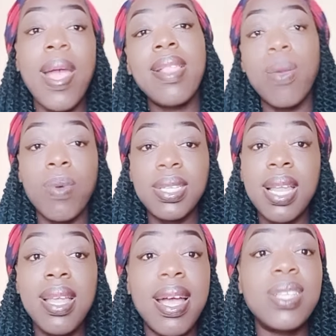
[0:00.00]
they were
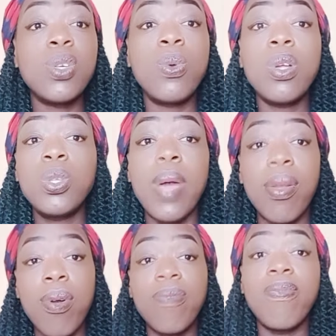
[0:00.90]
telling her to go to an
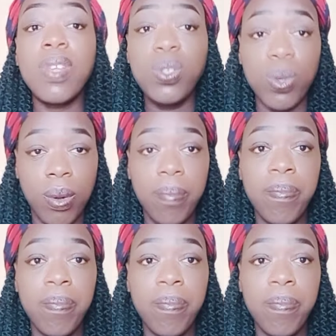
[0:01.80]
official